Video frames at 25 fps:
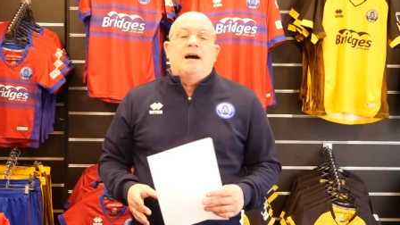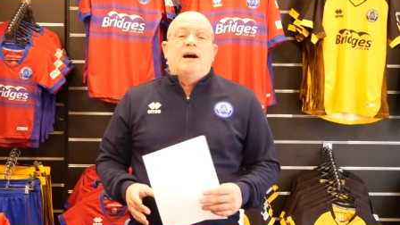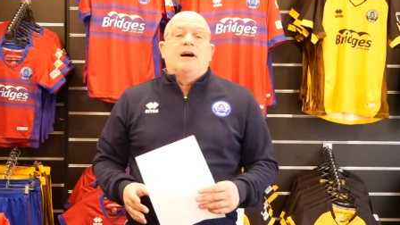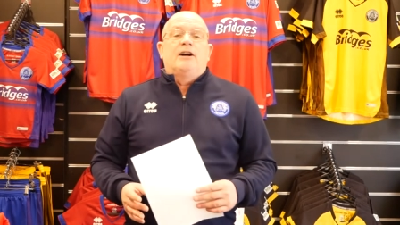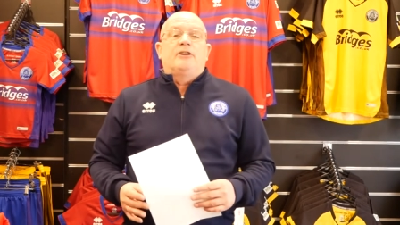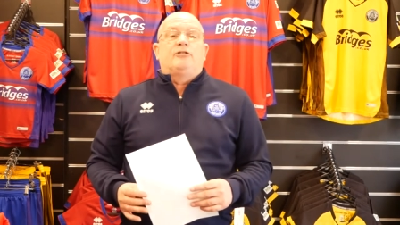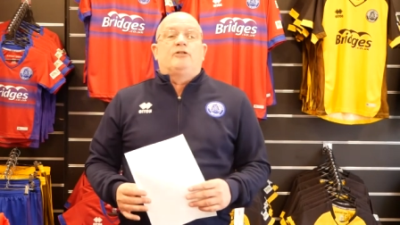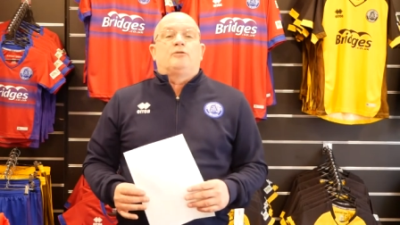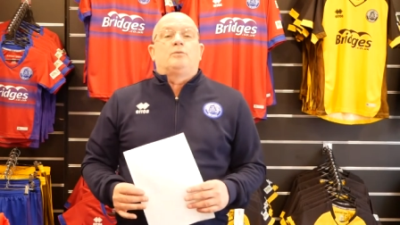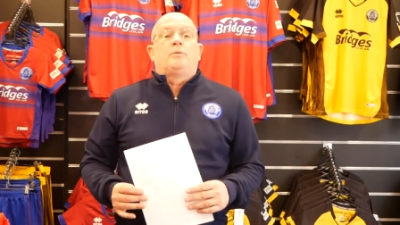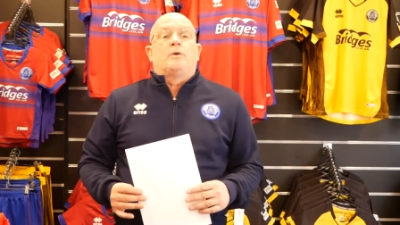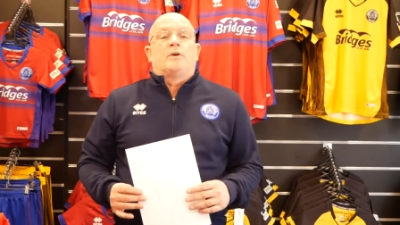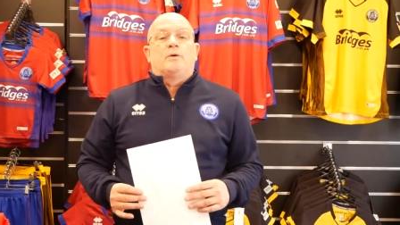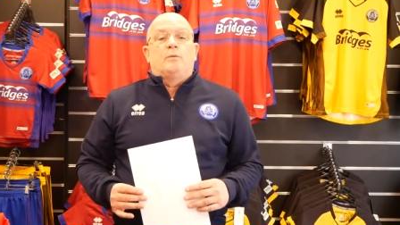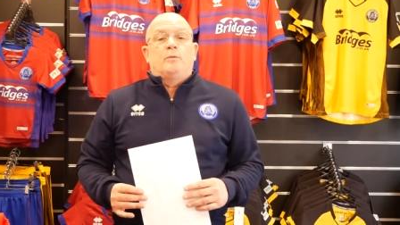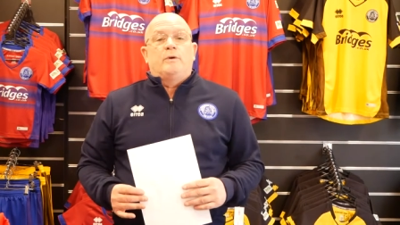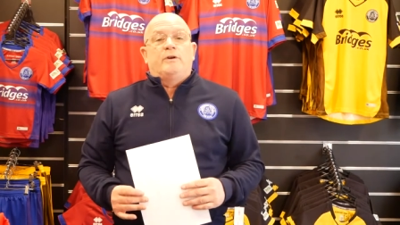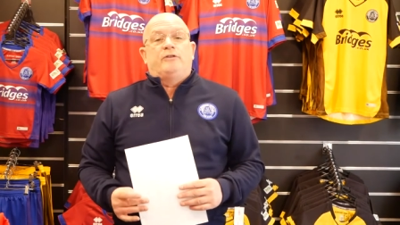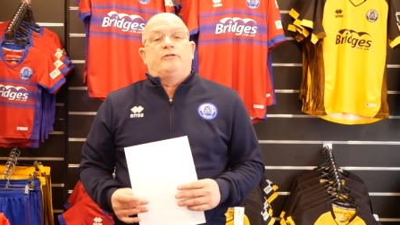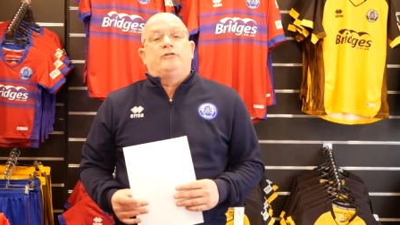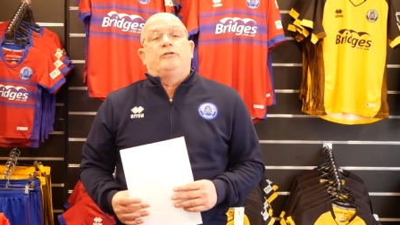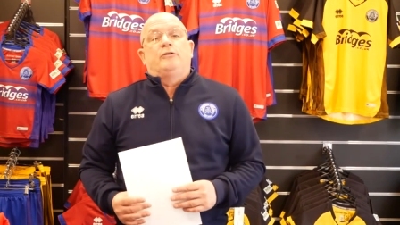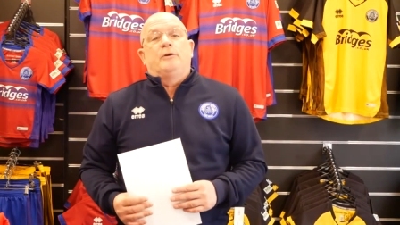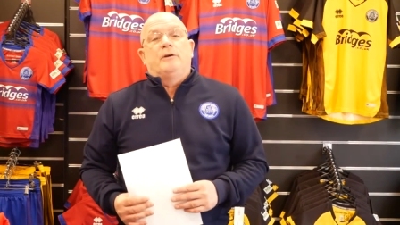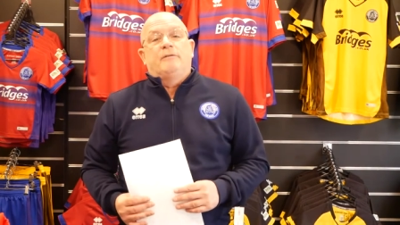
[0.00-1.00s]
I just want to
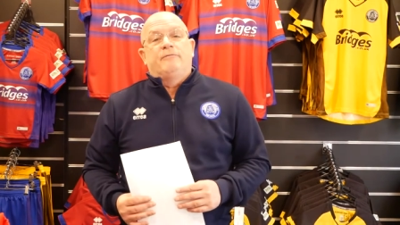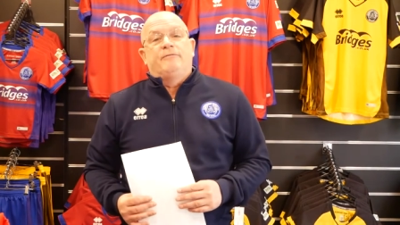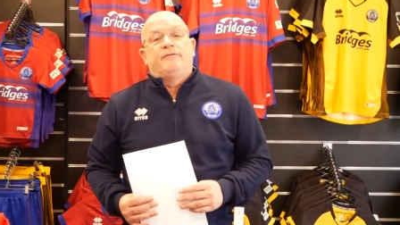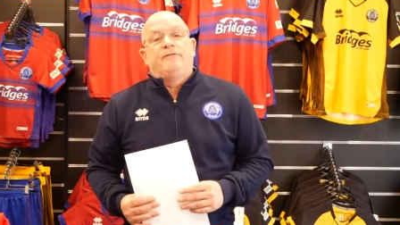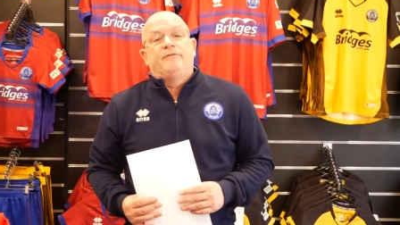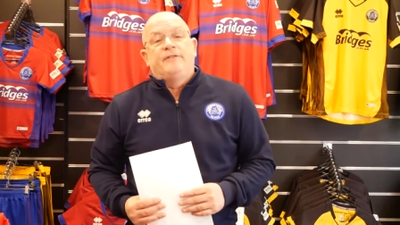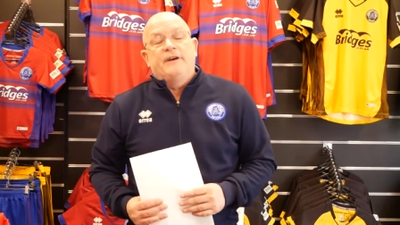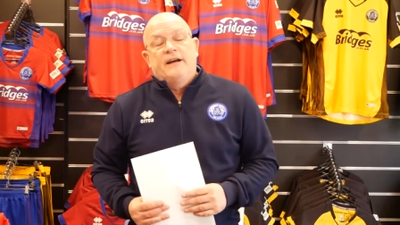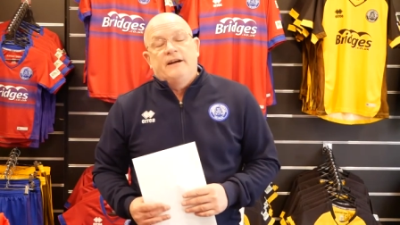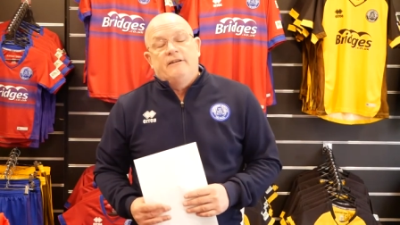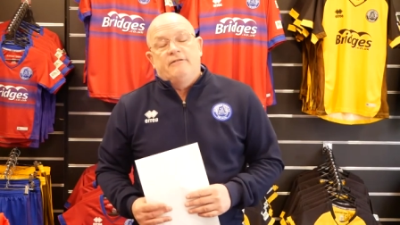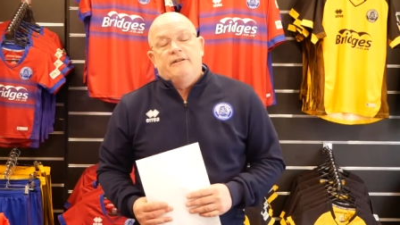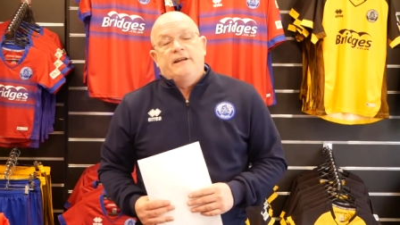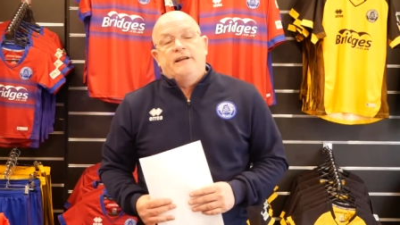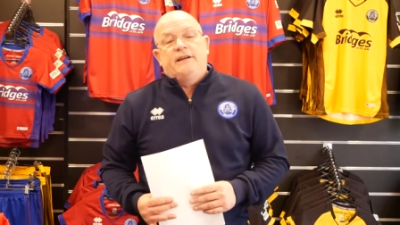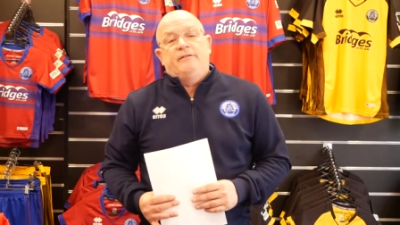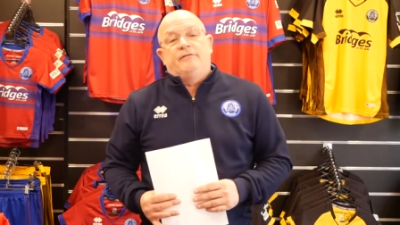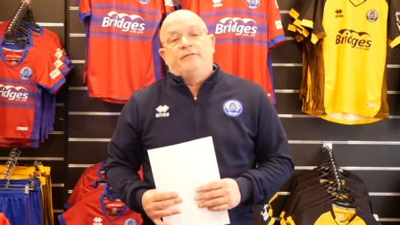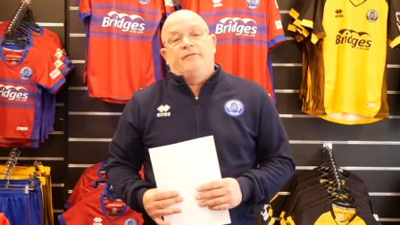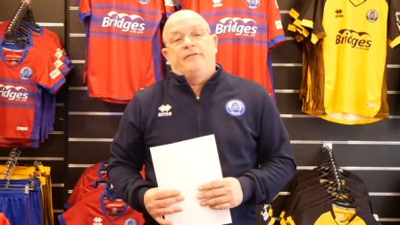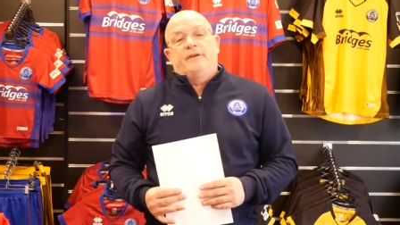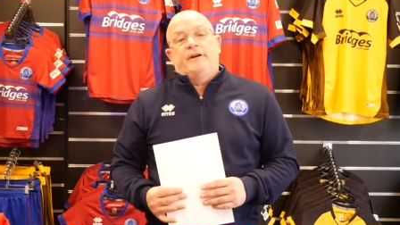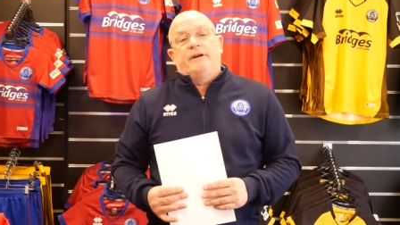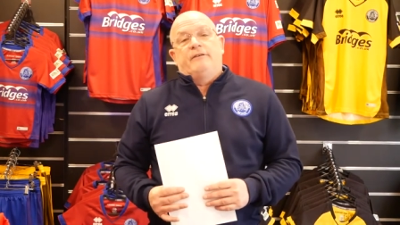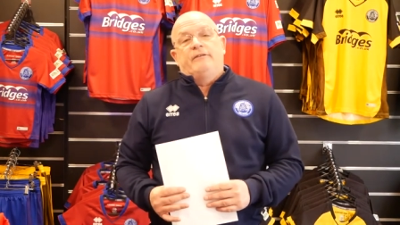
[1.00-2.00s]
wish you a very,
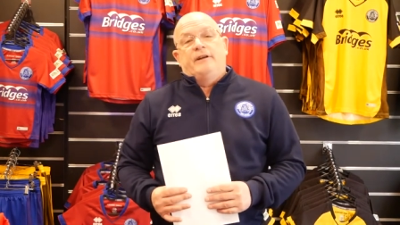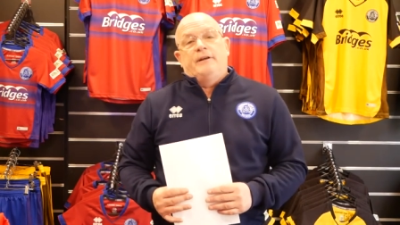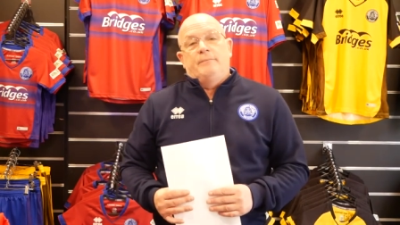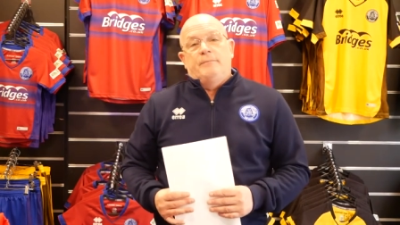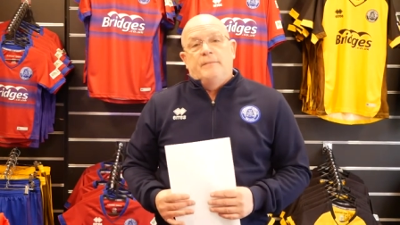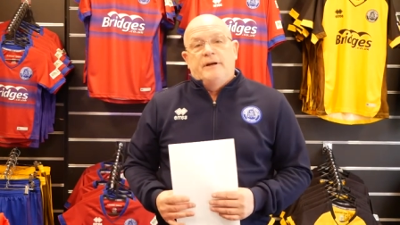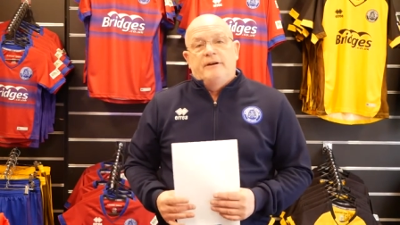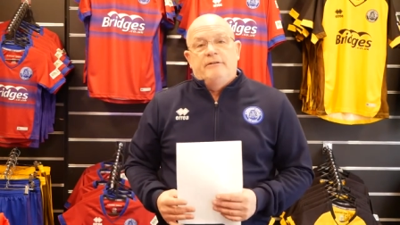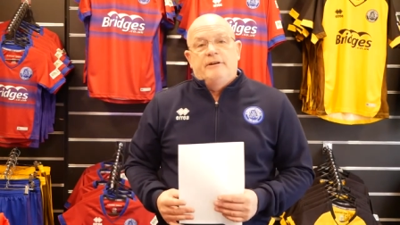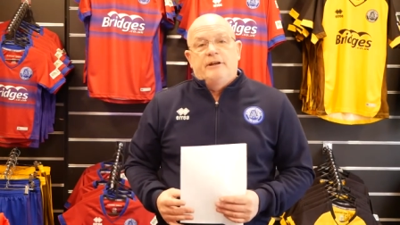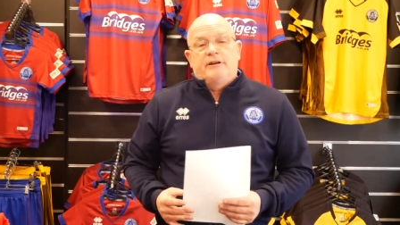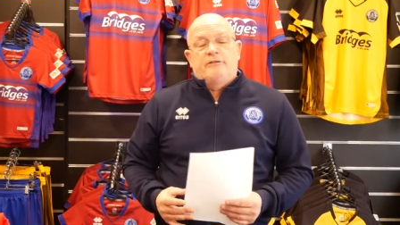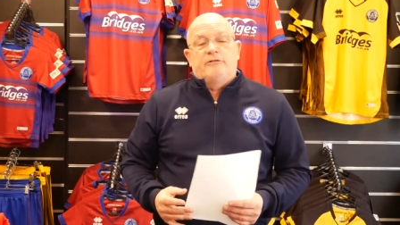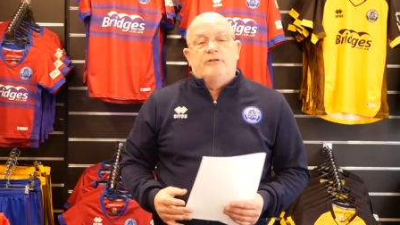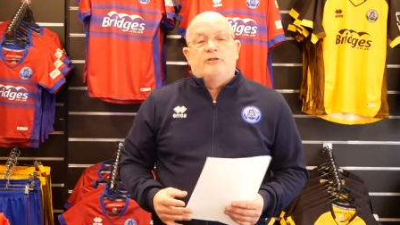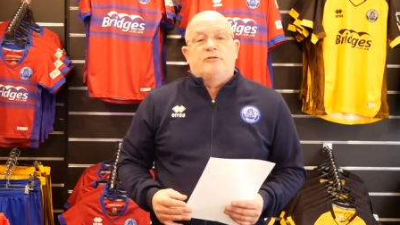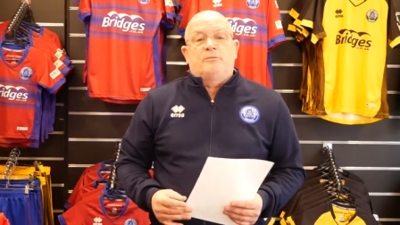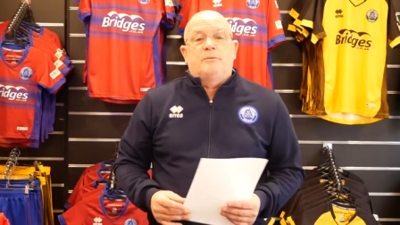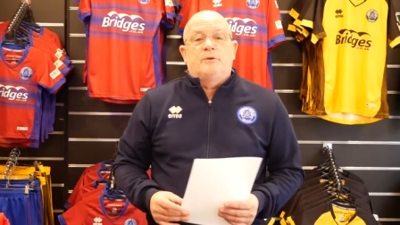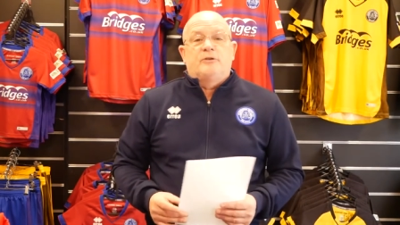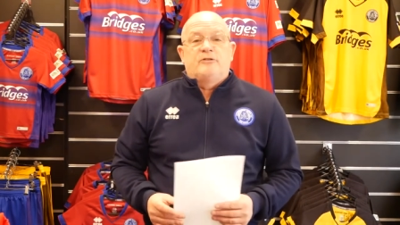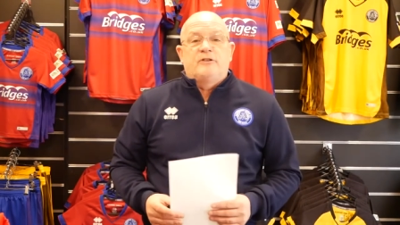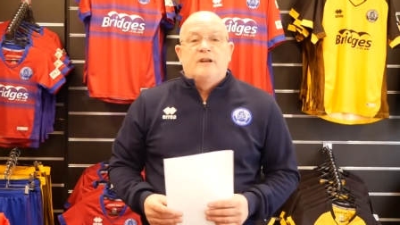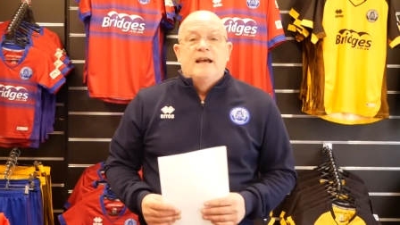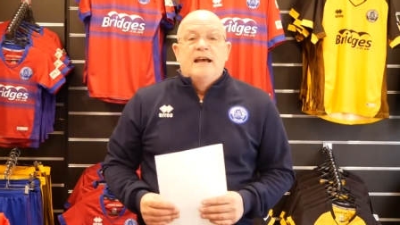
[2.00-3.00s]
very Merry
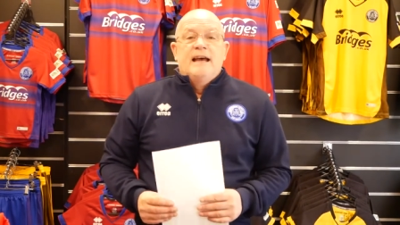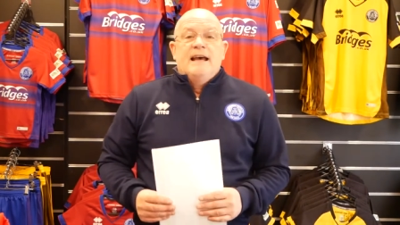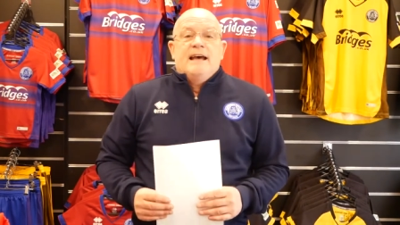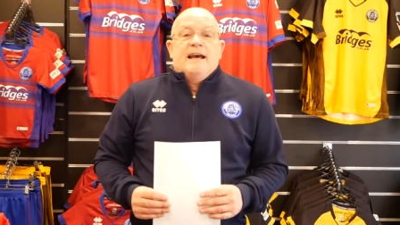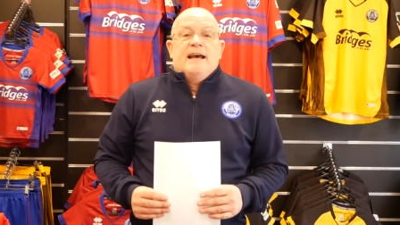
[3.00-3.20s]
Christmas.